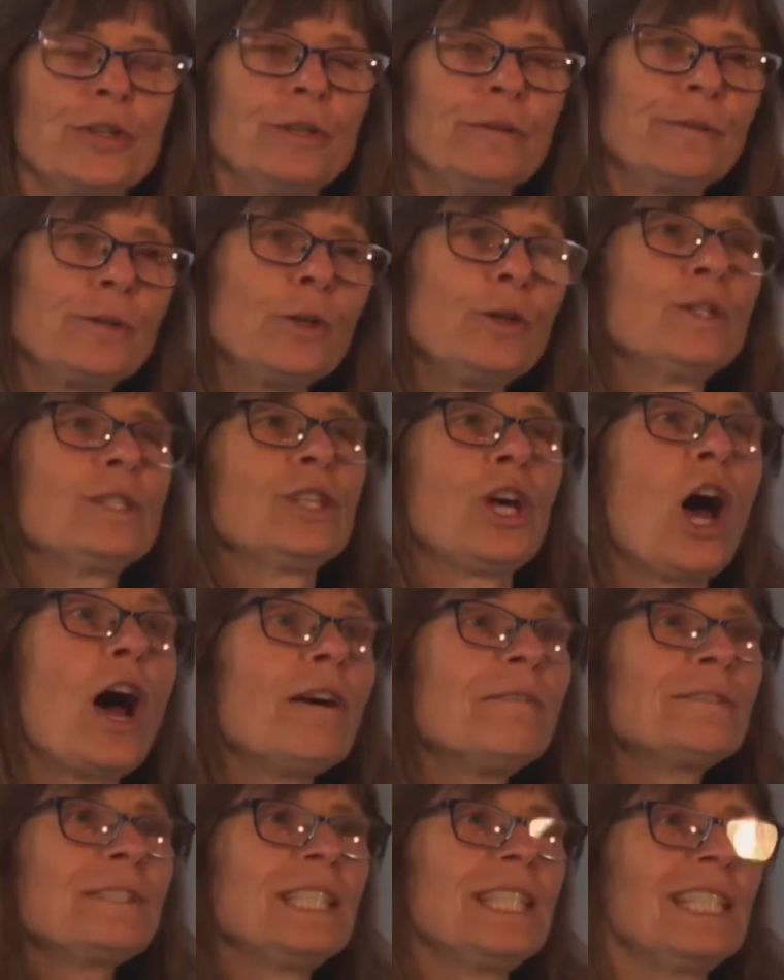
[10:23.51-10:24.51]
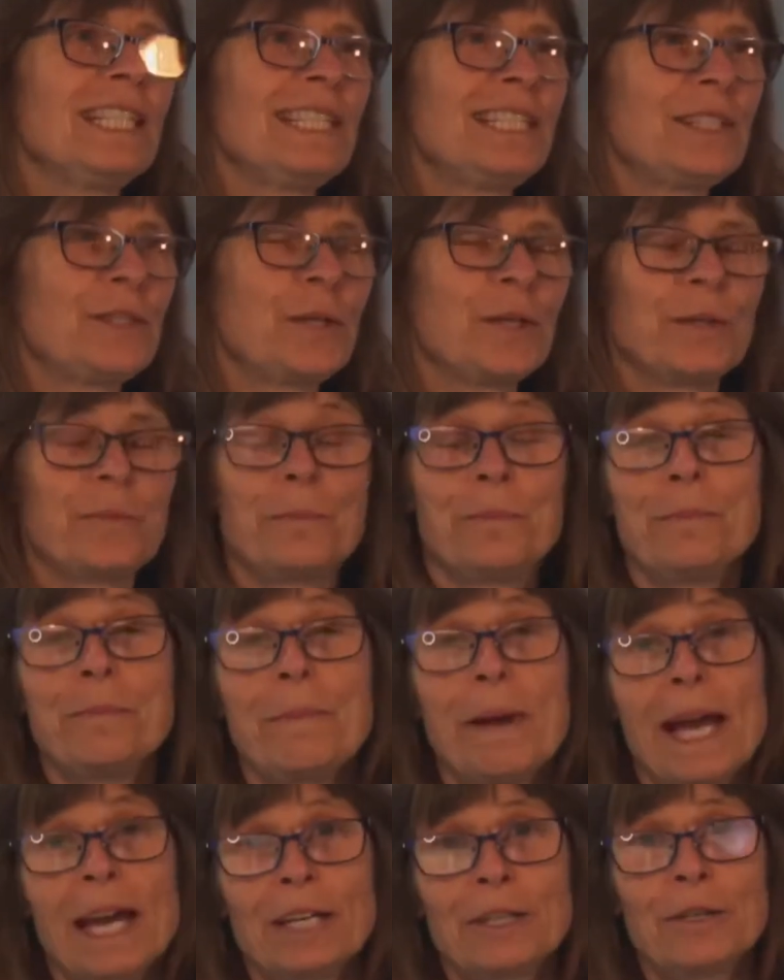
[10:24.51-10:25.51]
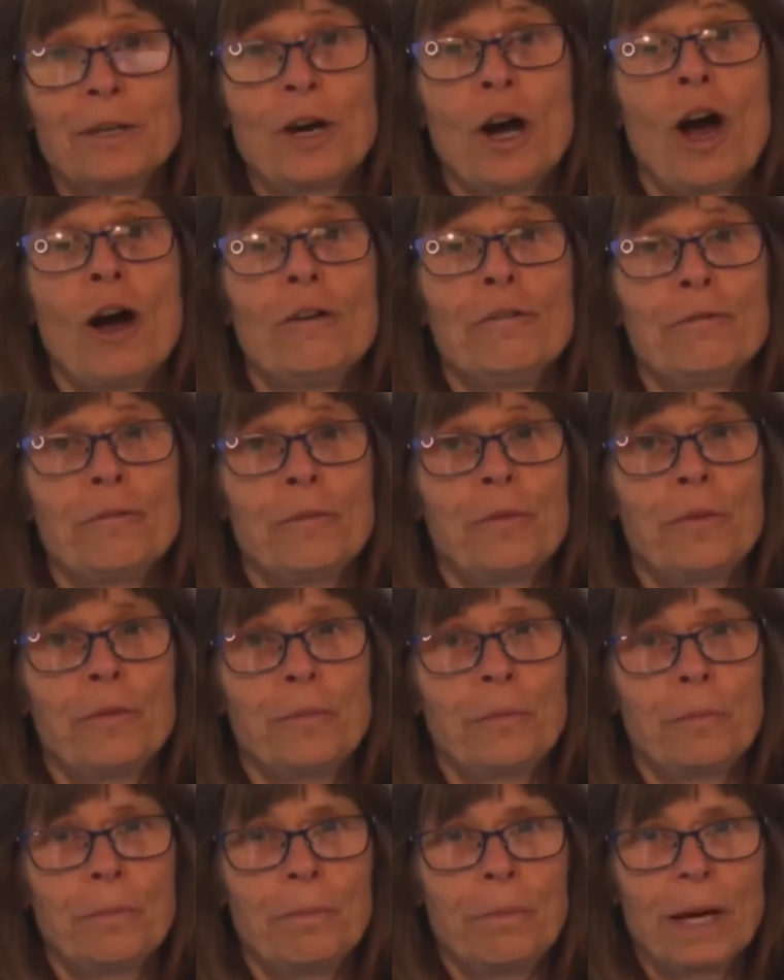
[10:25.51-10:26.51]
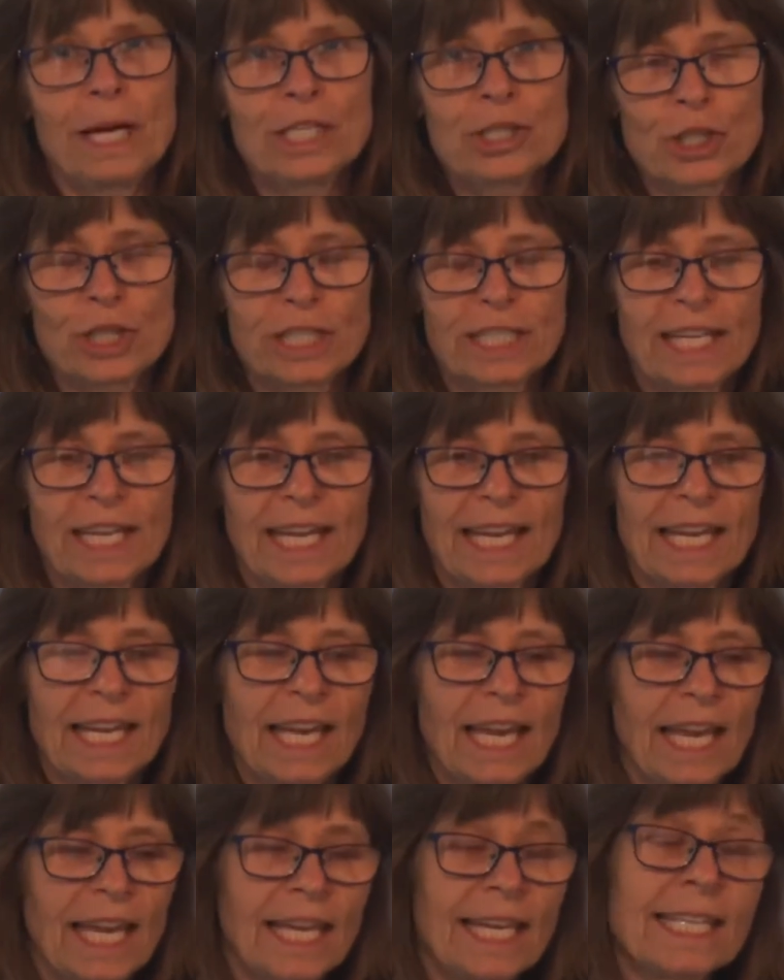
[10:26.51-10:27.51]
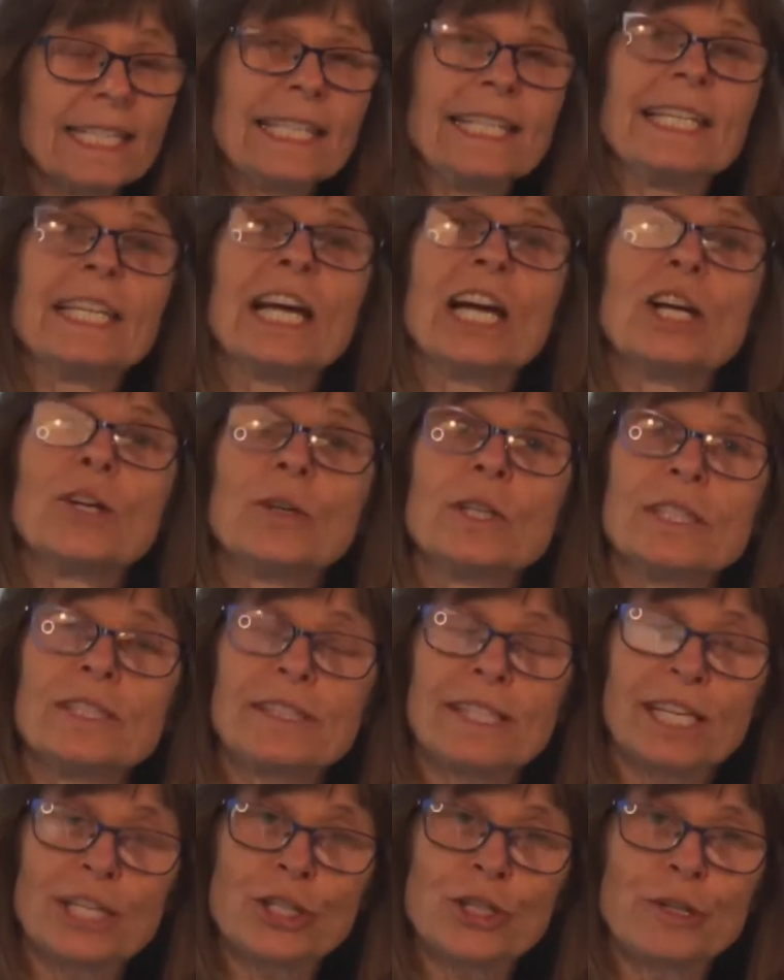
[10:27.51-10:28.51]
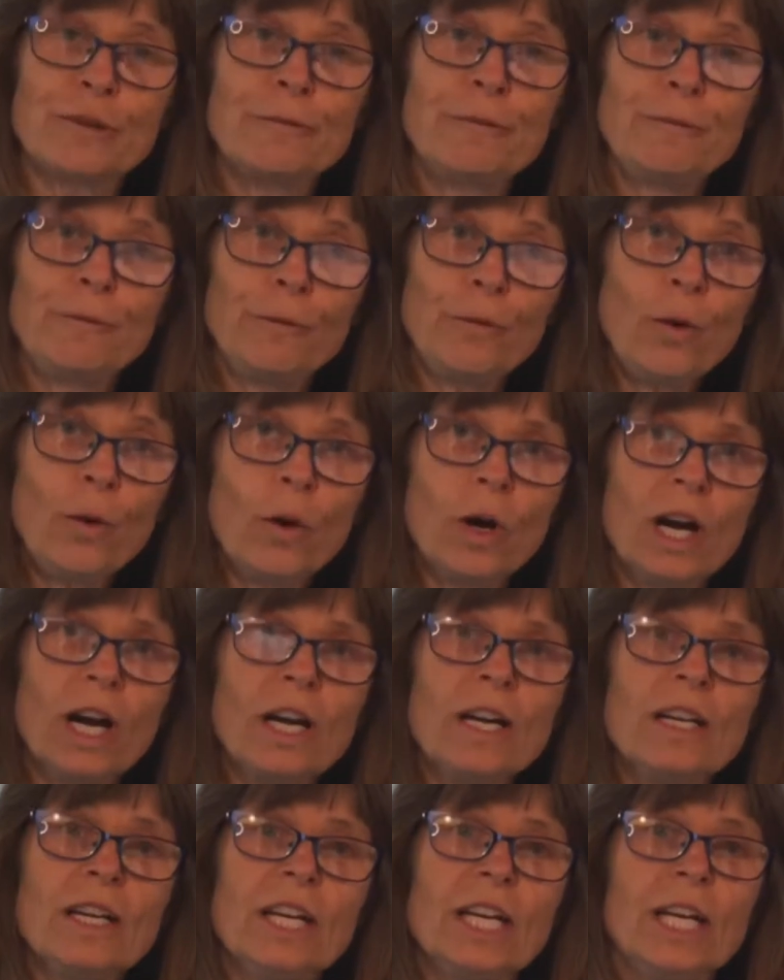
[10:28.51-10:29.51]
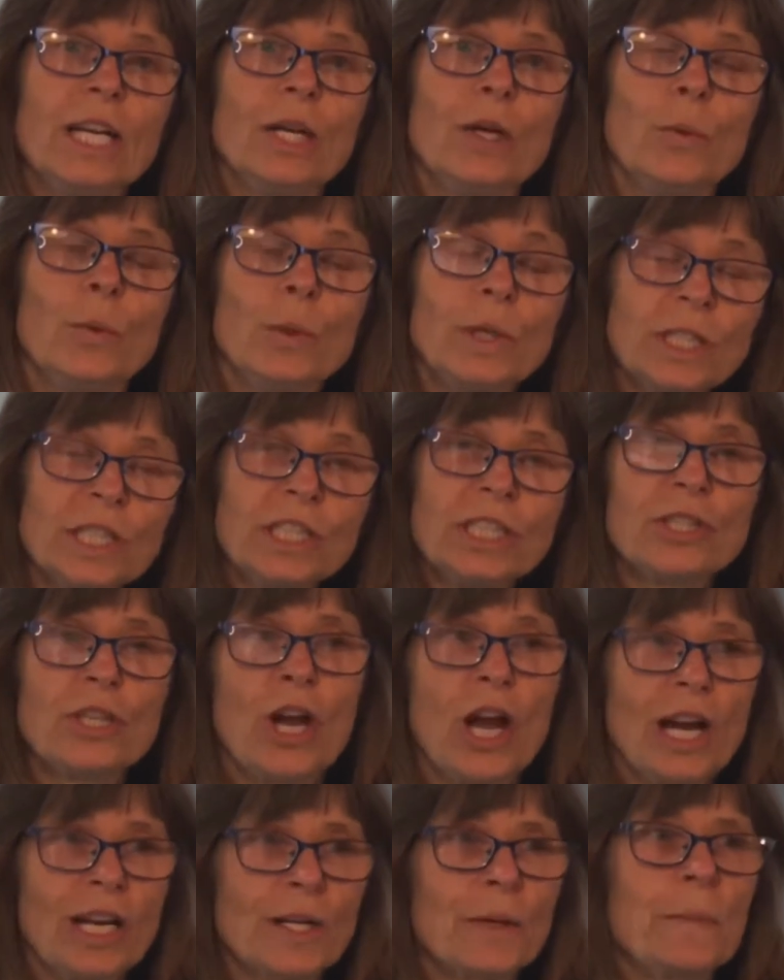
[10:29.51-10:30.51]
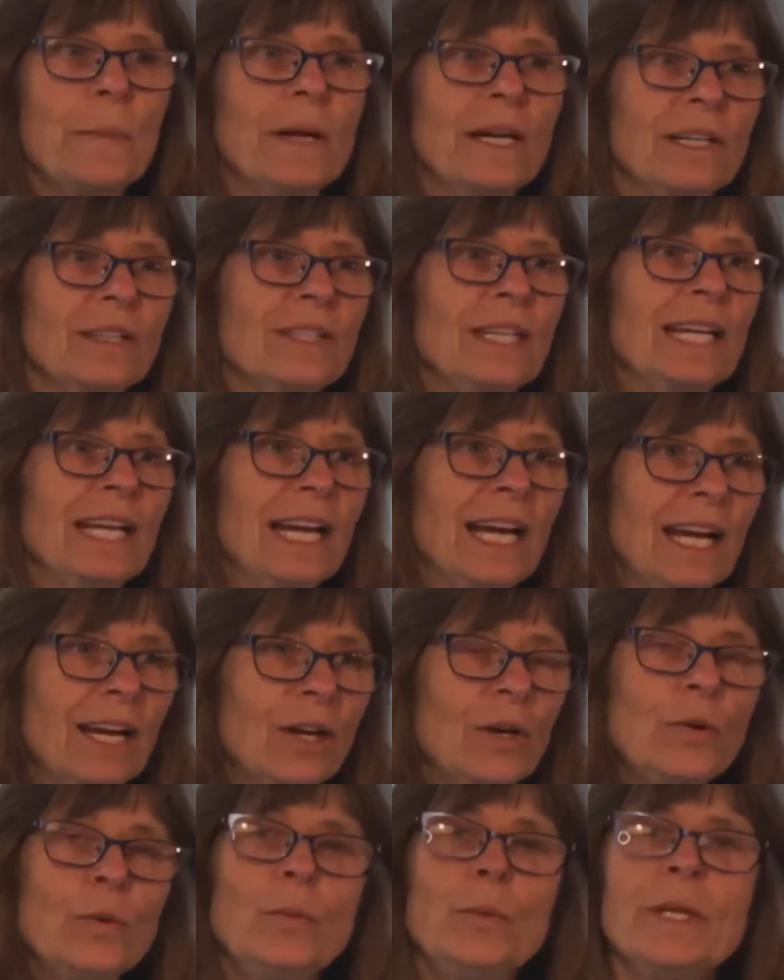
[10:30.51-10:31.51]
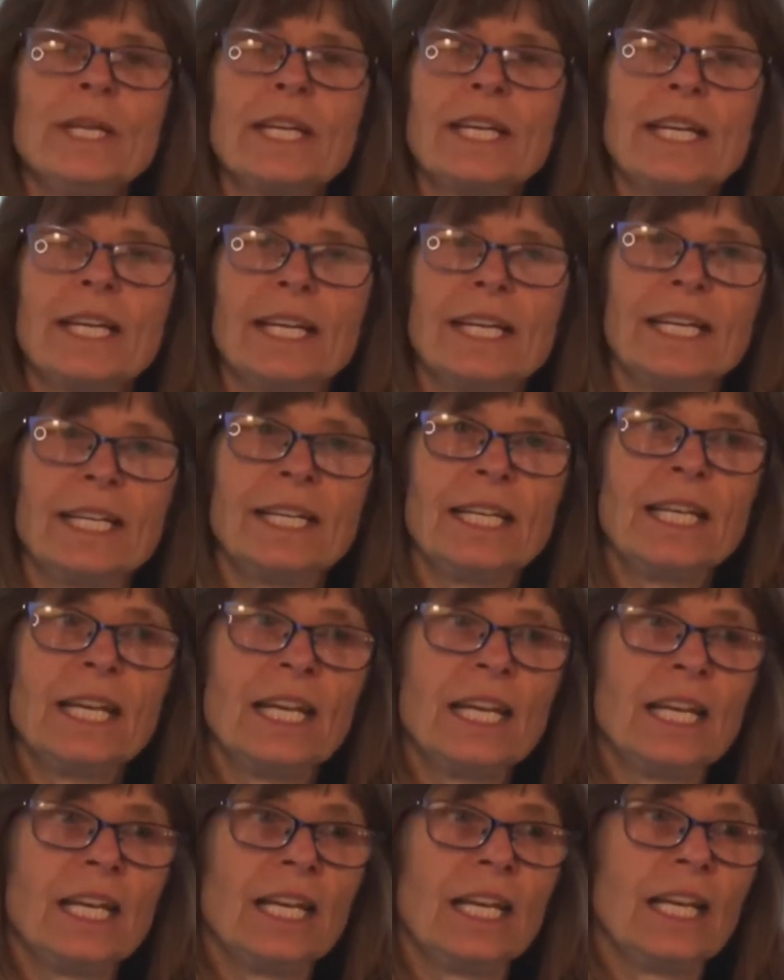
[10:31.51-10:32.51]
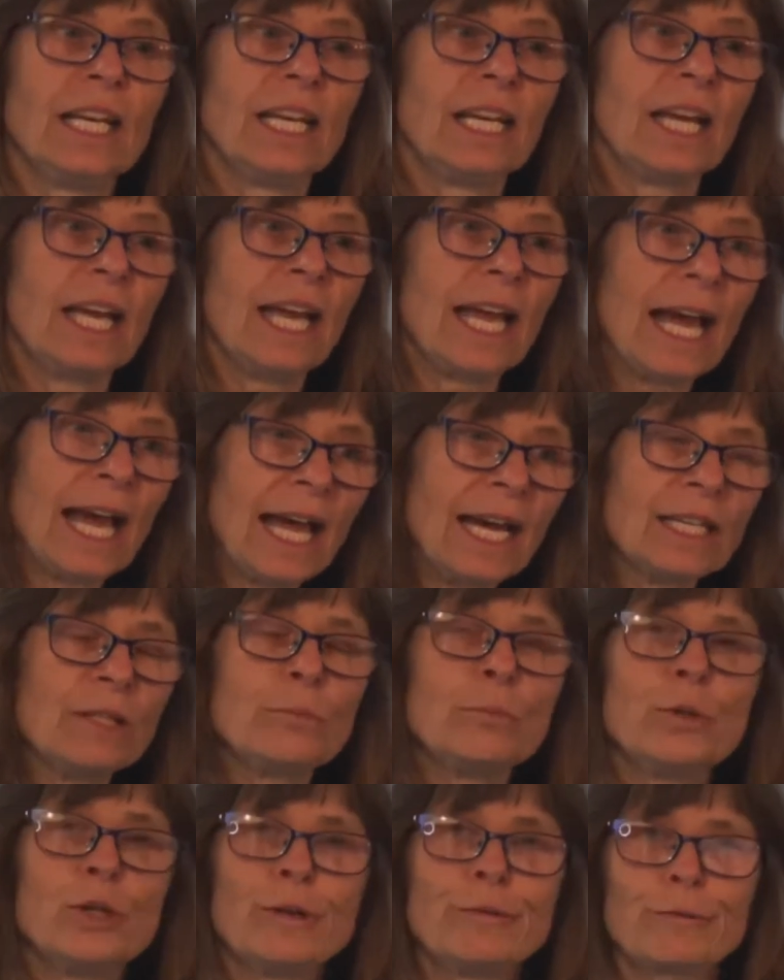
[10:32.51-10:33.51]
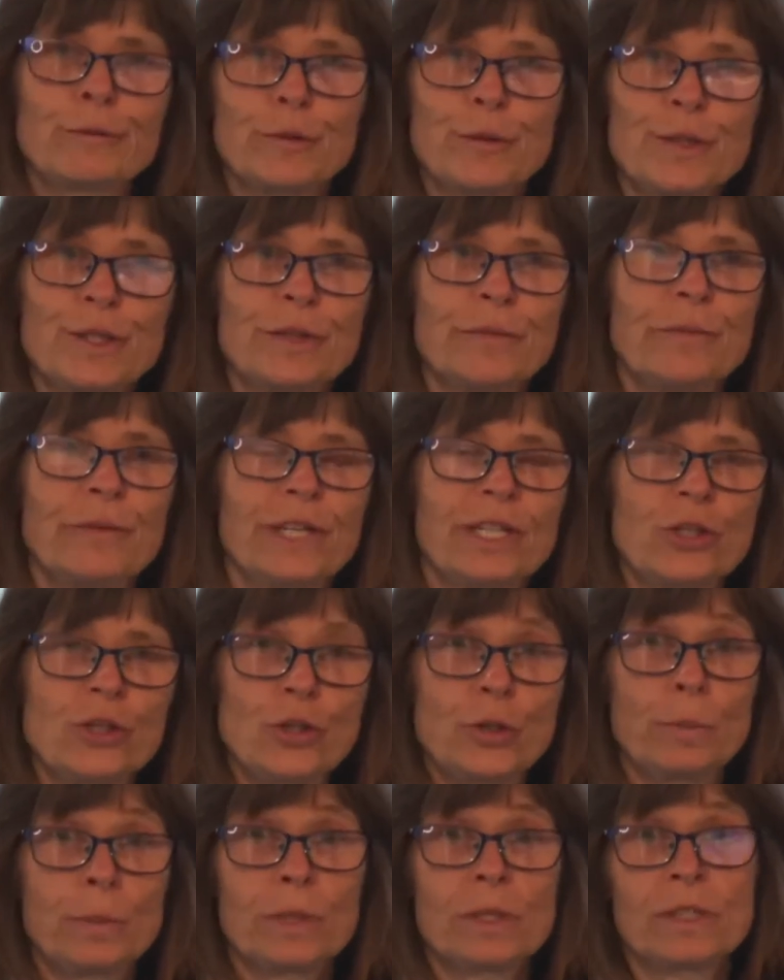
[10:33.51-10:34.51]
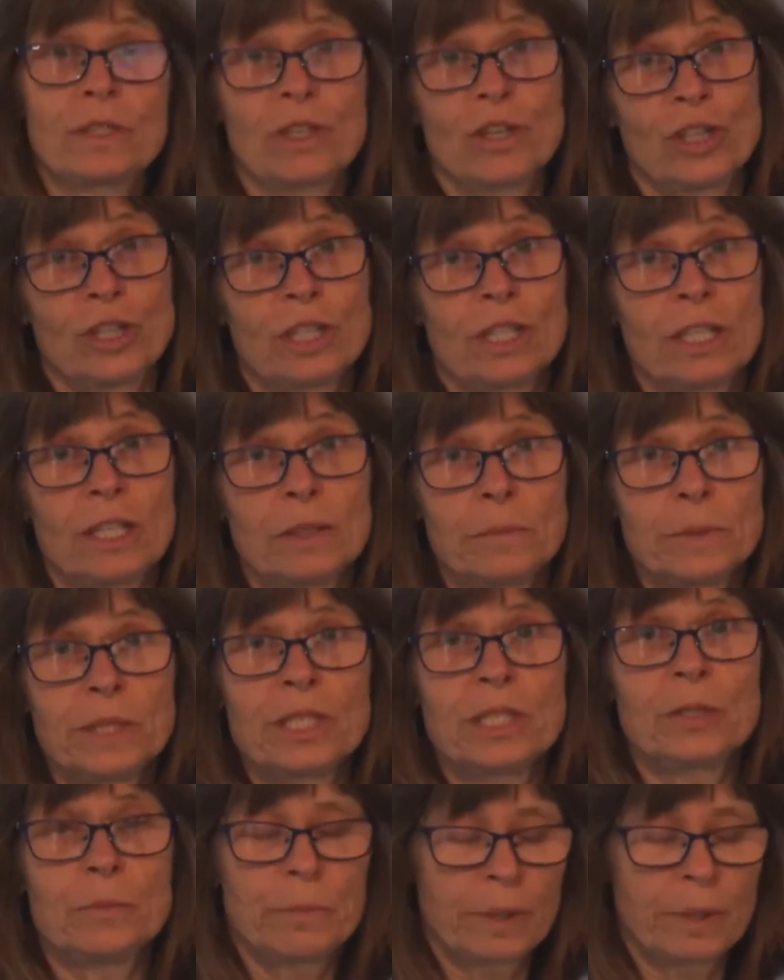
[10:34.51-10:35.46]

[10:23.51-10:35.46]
Of course, often it's a matter of budgeting, and in our session 4, we're going to talk about how we can add more fruits and vegetables on a limited